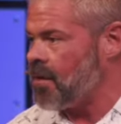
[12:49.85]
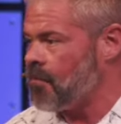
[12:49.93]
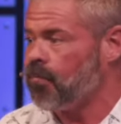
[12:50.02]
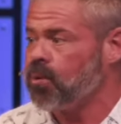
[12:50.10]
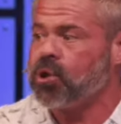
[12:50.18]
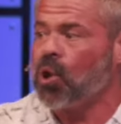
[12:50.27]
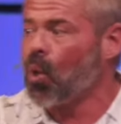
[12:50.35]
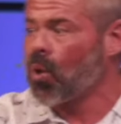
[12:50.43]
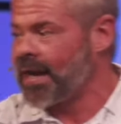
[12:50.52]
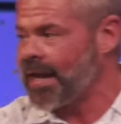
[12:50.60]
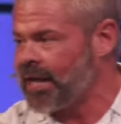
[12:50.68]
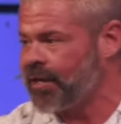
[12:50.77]

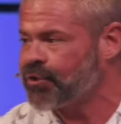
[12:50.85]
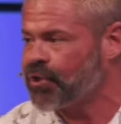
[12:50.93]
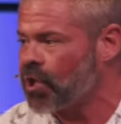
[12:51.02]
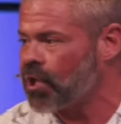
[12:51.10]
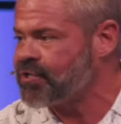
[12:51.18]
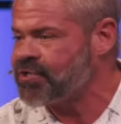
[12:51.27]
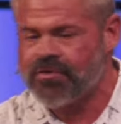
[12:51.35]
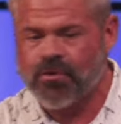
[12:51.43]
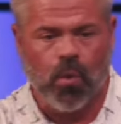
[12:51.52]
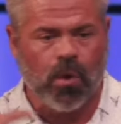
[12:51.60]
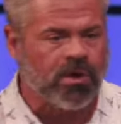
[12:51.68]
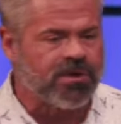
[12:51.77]
imploring, encouraging the
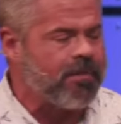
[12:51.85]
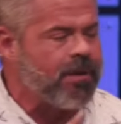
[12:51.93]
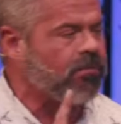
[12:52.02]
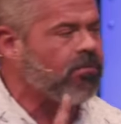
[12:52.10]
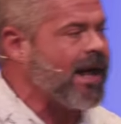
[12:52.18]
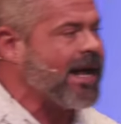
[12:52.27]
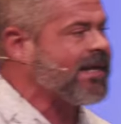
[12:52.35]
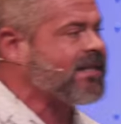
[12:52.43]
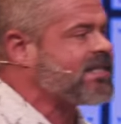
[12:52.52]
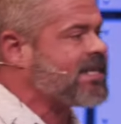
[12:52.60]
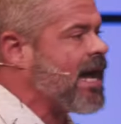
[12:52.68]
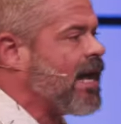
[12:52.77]
world to be
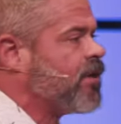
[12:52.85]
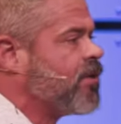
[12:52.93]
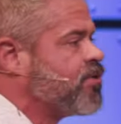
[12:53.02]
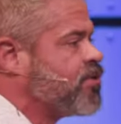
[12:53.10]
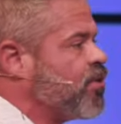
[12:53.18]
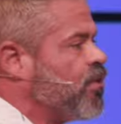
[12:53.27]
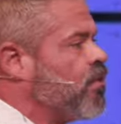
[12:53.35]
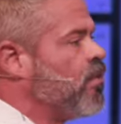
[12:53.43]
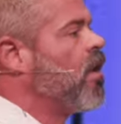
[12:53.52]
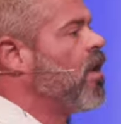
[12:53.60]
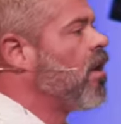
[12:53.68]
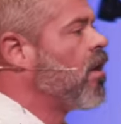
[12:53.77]
reconciled
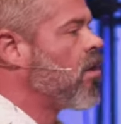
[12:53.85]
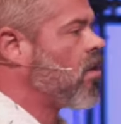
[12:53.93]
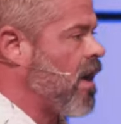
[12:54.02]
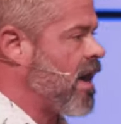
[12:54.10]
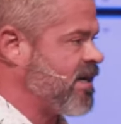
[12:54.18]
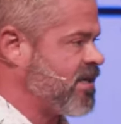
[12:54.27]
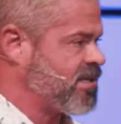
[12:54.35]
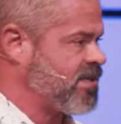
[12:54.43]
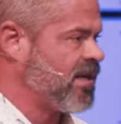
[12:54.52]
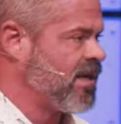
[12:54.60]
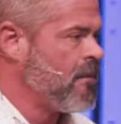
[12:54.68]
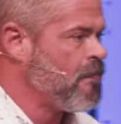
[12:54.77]
to
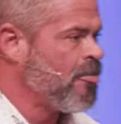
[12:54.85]
Christ.